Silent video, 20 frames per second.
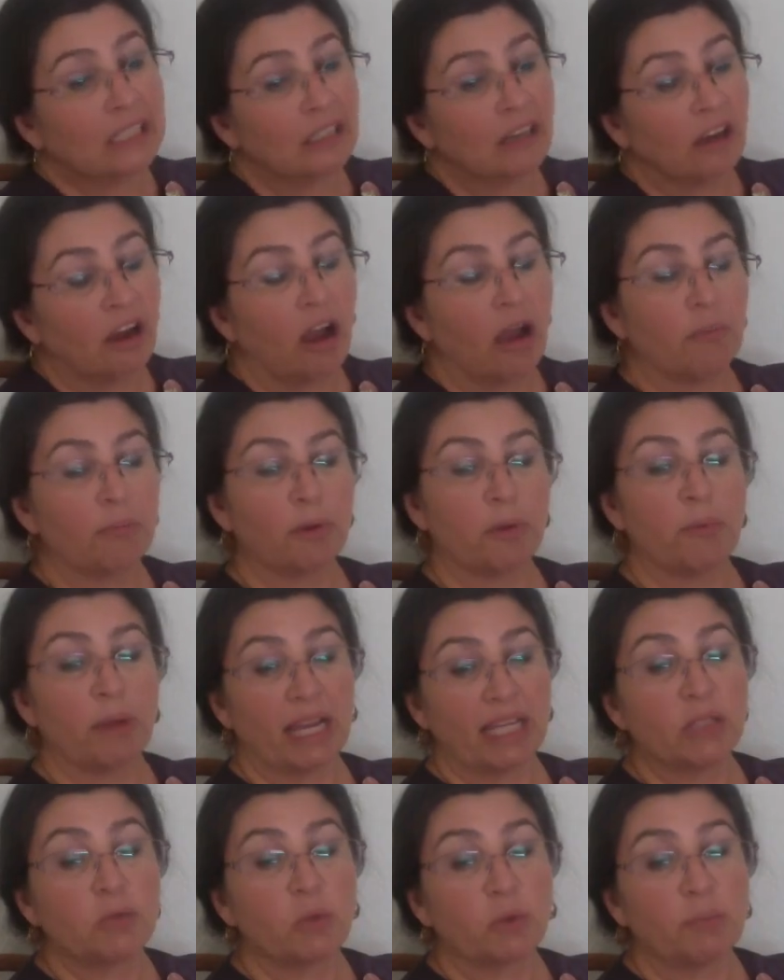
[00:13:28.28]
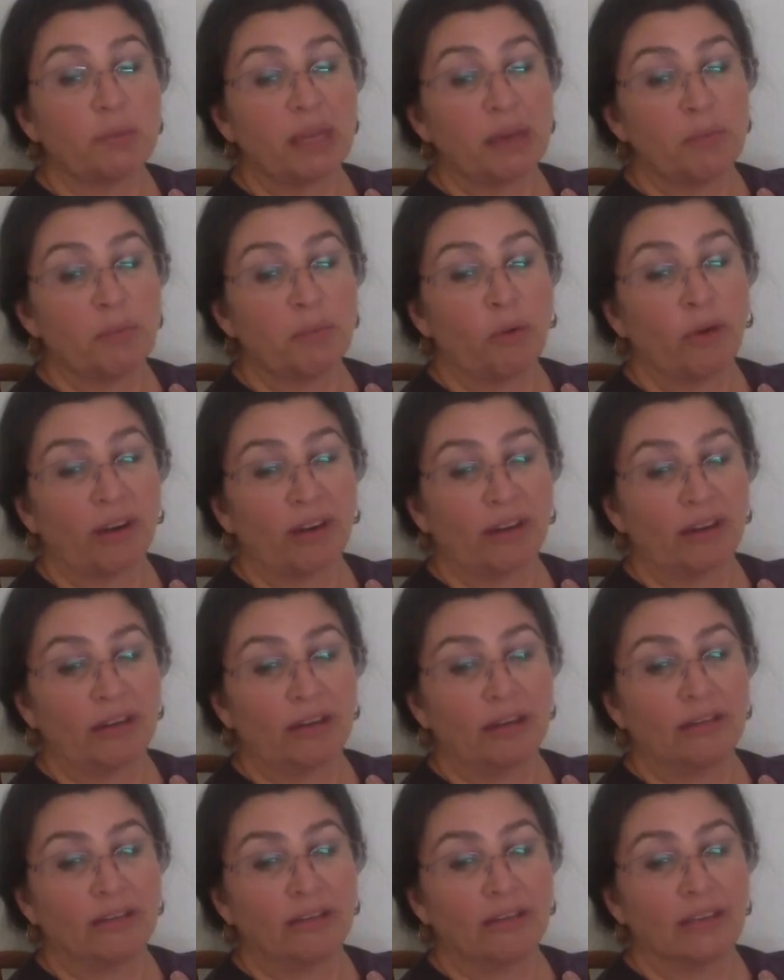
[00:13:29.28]
Compromise will be
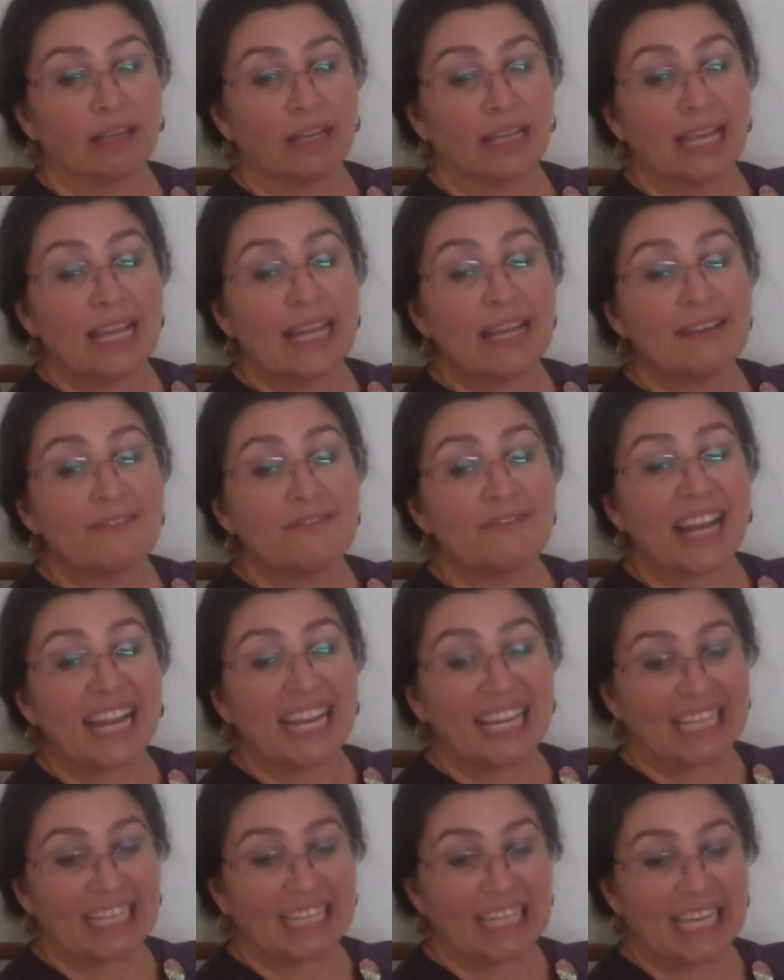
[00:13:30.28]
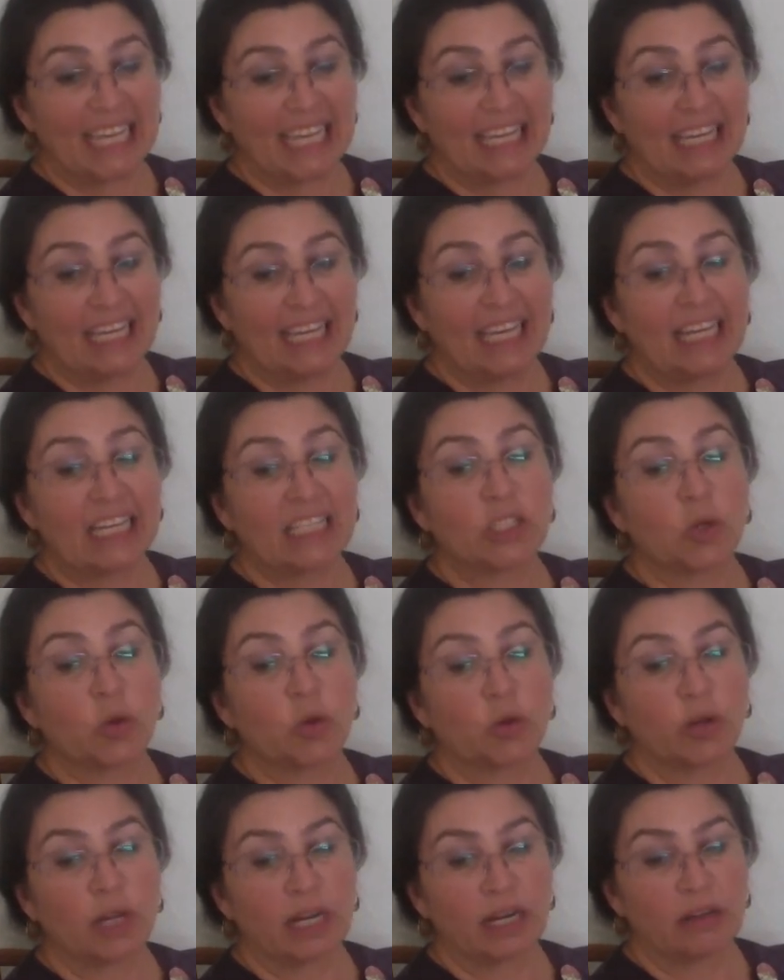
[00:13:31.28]
important. Finally, it is
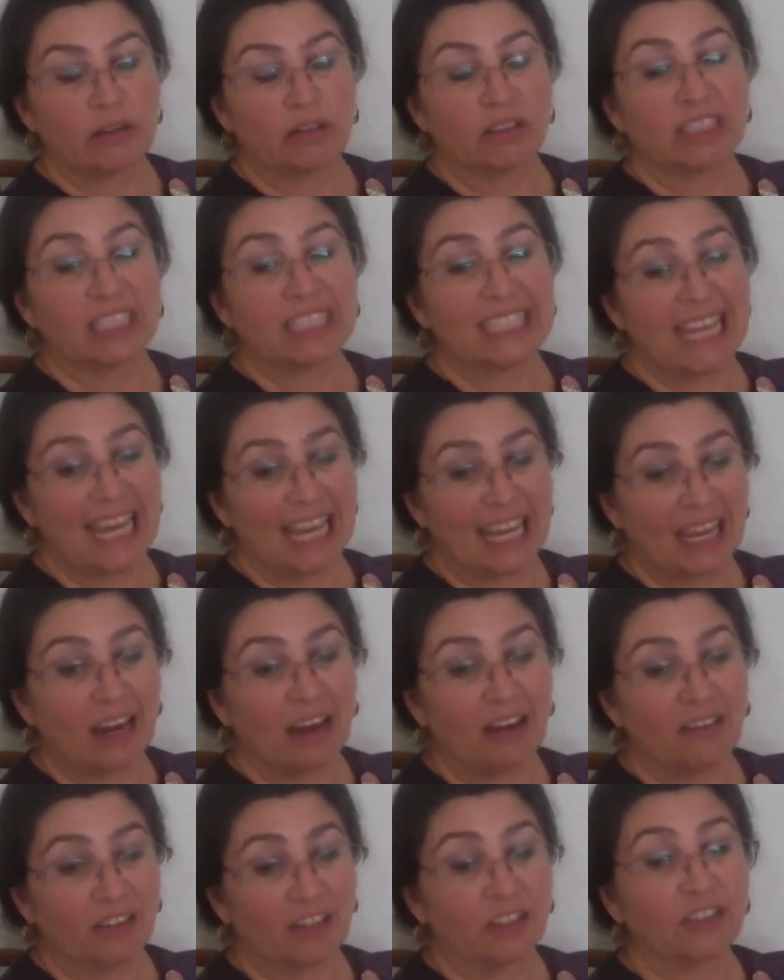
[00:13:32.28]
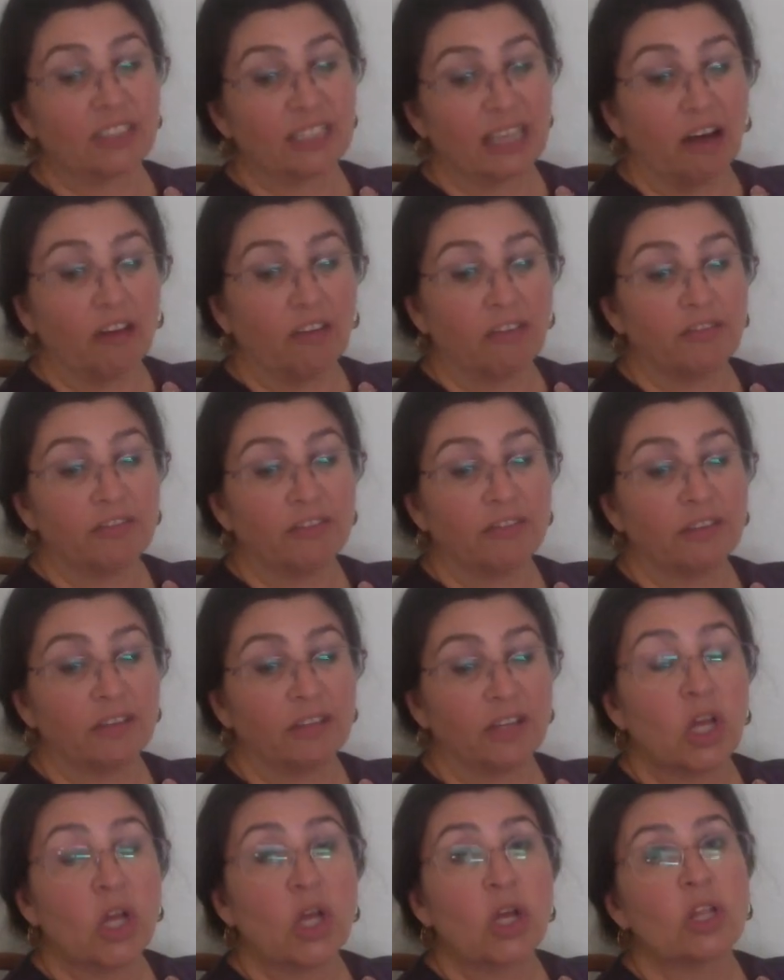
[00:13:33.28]
critical to take care of yourself.
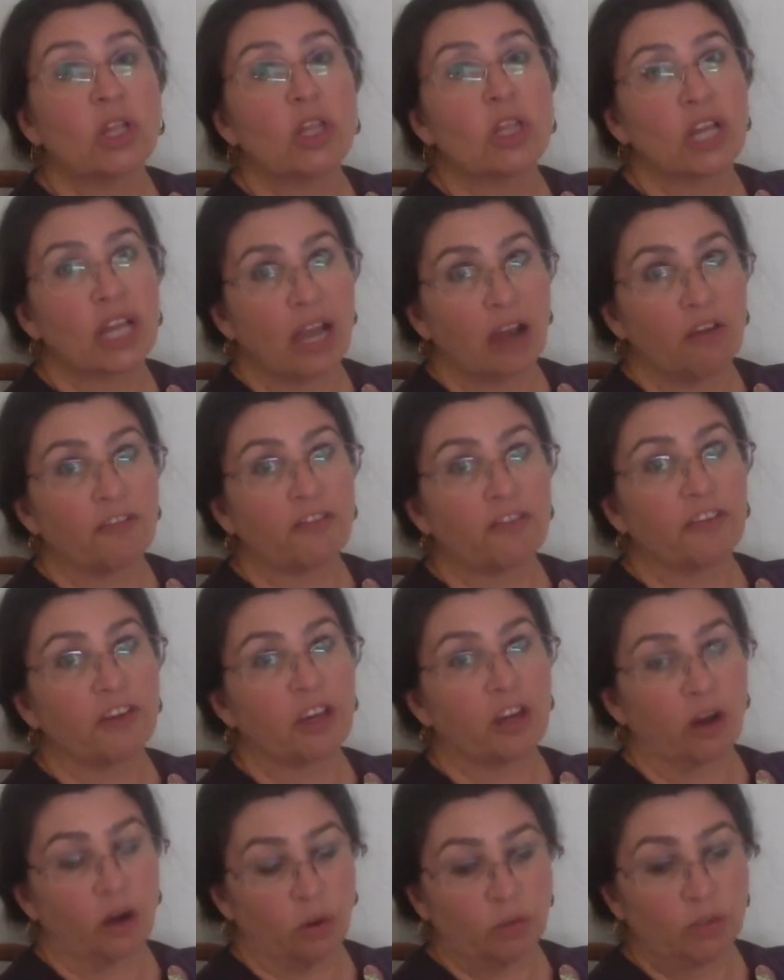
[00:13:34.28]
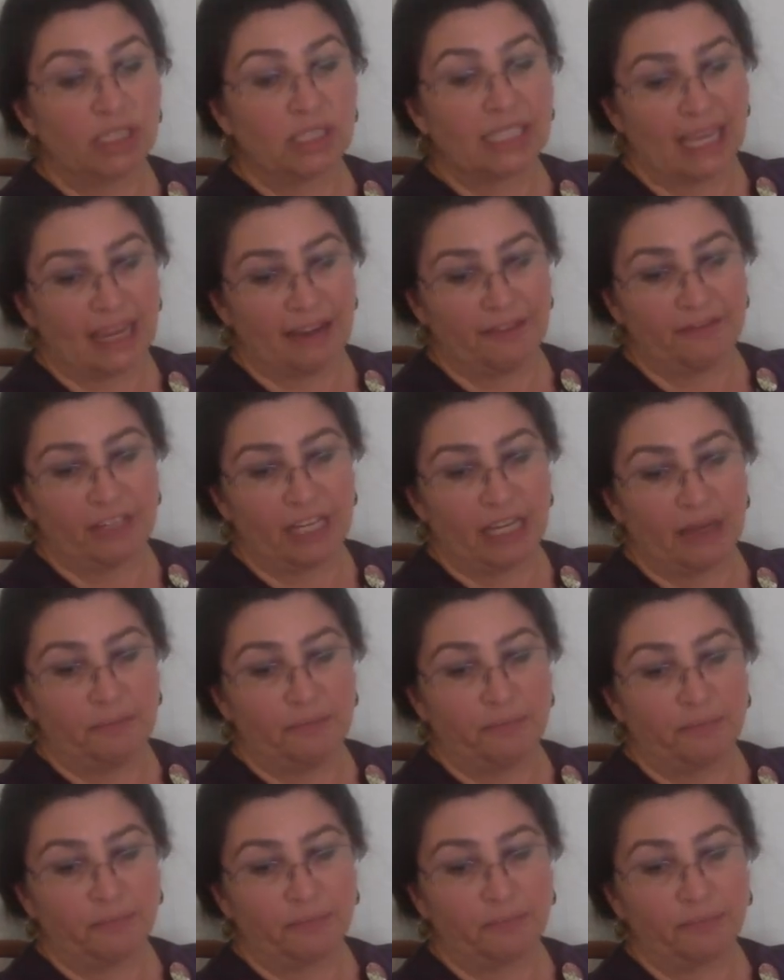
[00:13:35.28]
Look out for your own safety.
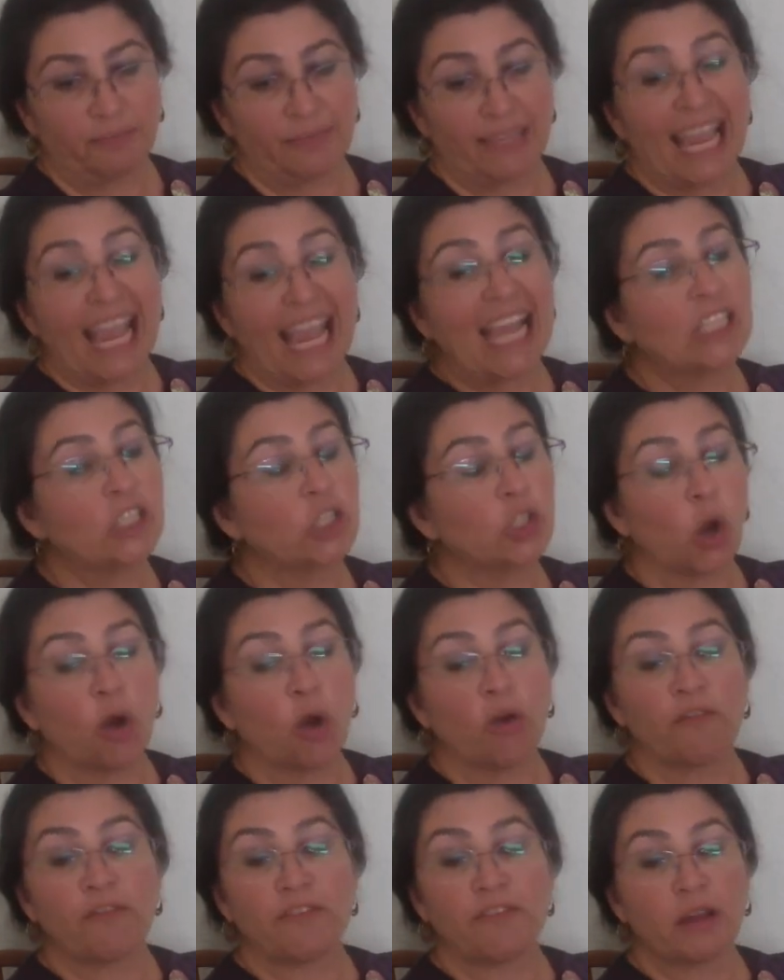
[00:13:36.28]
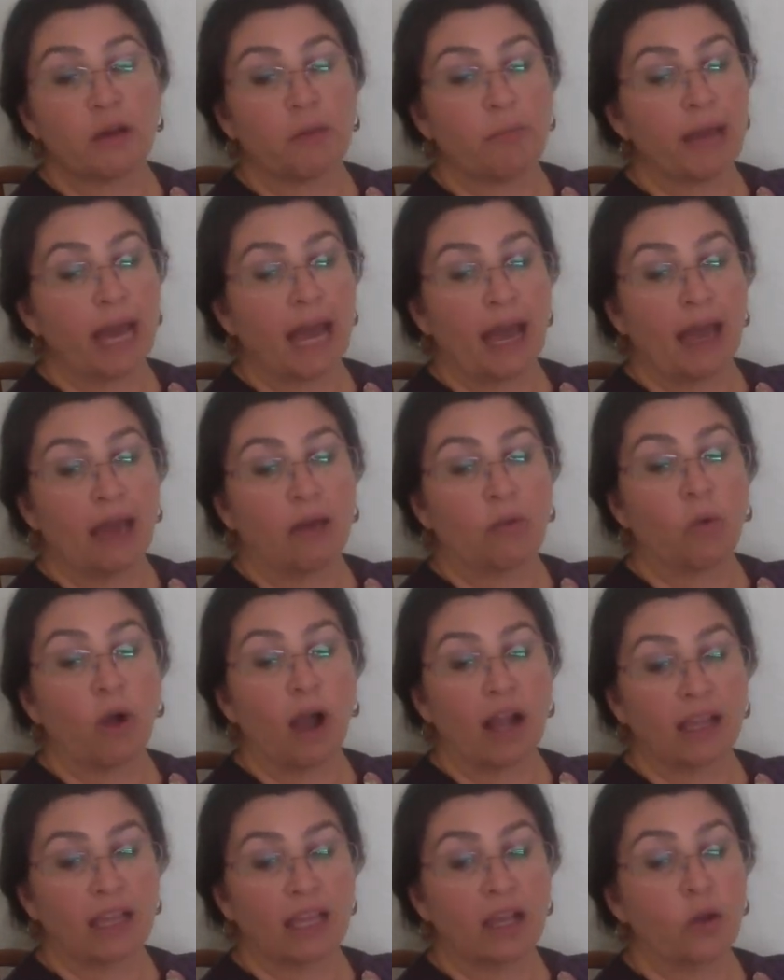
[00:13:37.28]
And don't feel bad
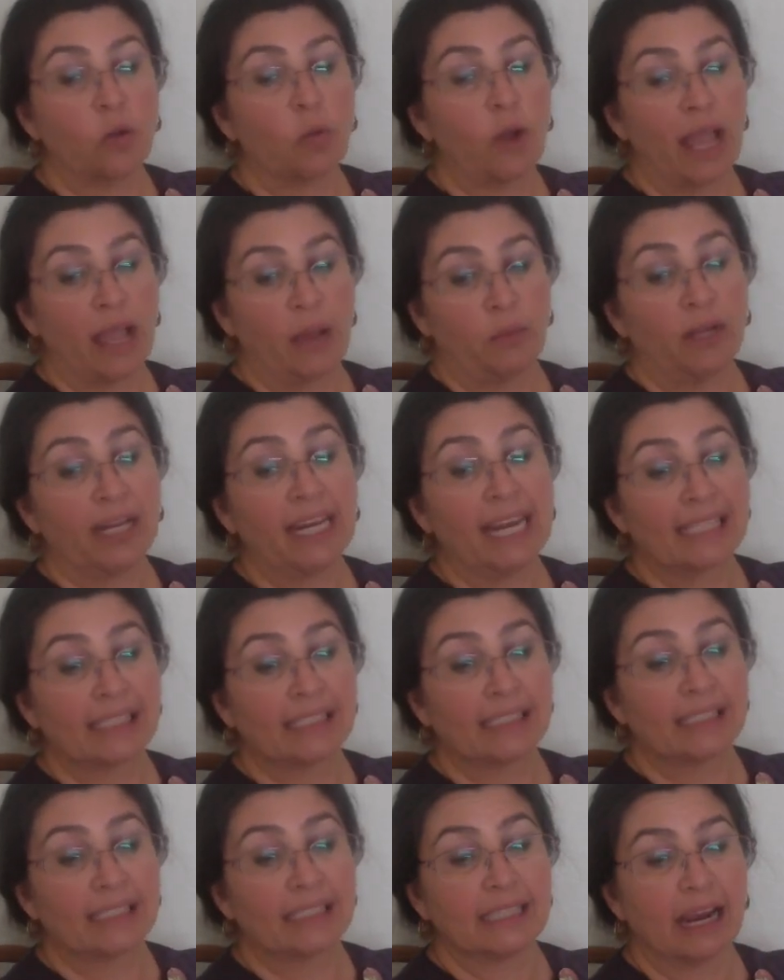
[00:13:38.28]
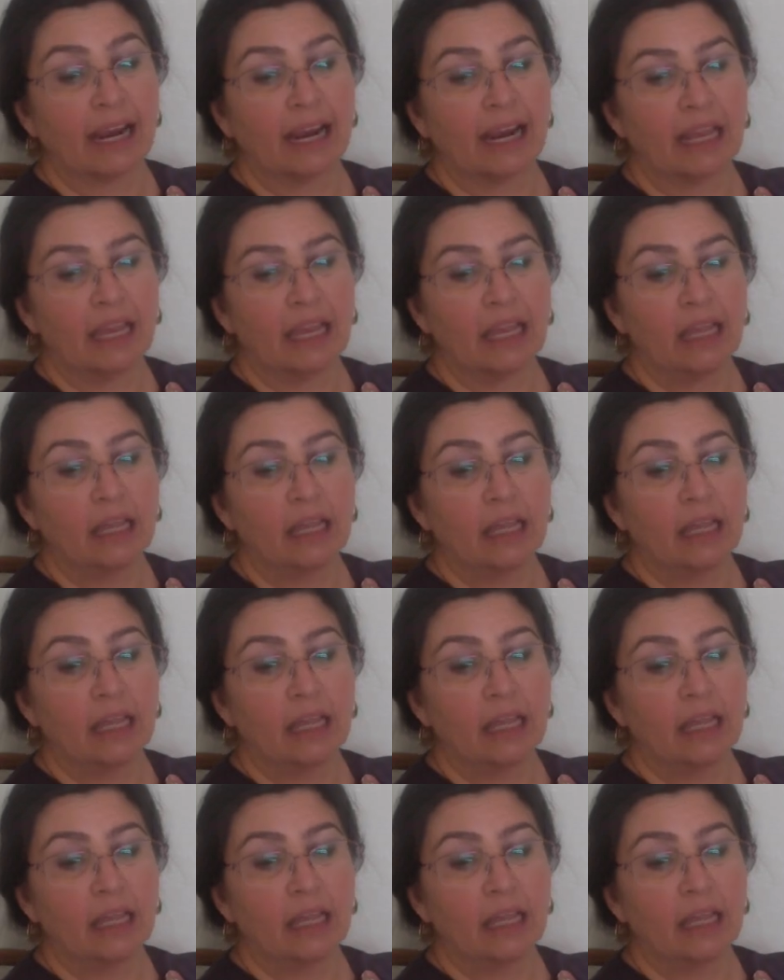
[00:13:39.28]
walking away when necessary.